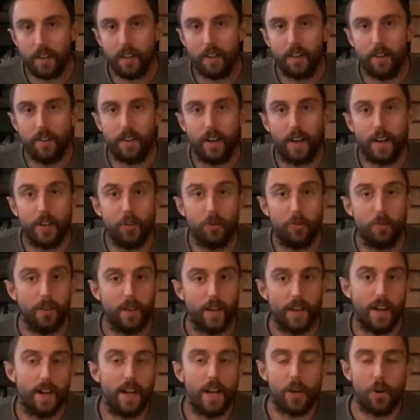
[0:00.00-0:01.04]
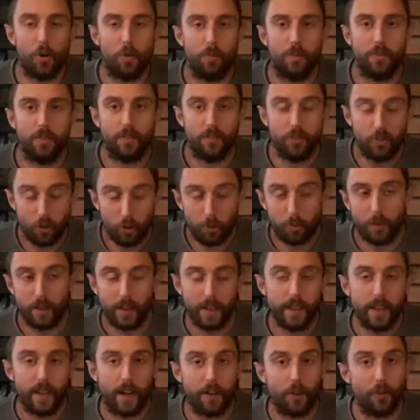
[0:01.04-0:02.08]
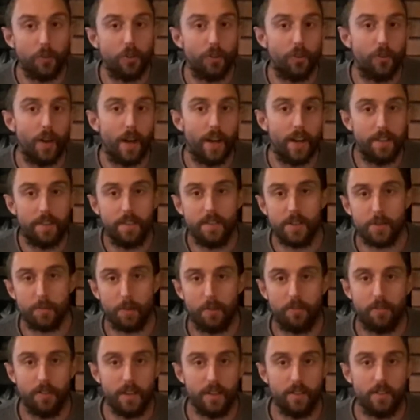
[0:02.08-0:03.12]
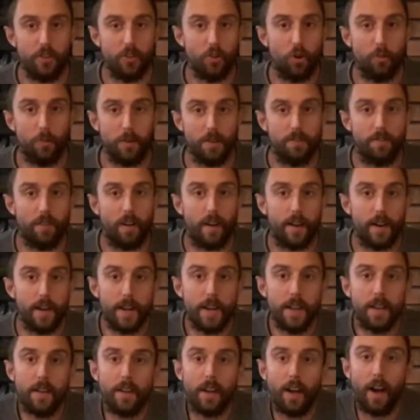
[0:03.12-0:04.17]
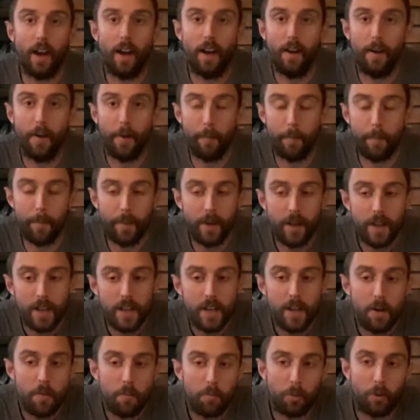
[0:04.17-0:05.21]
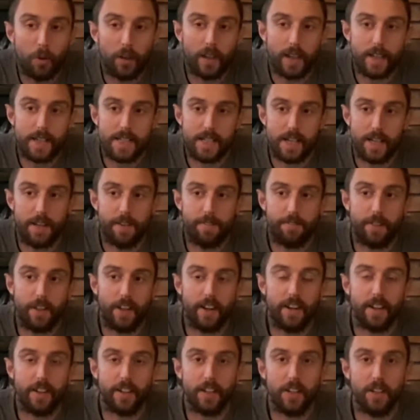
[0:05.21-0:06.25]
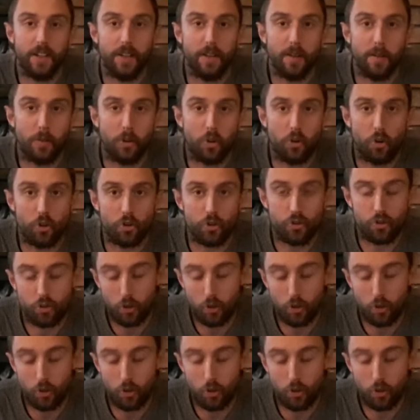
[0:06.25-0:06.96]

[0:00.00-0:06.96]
I know normally I don't do anything to my feet, they're normally fine. But like I say, if they are going to cause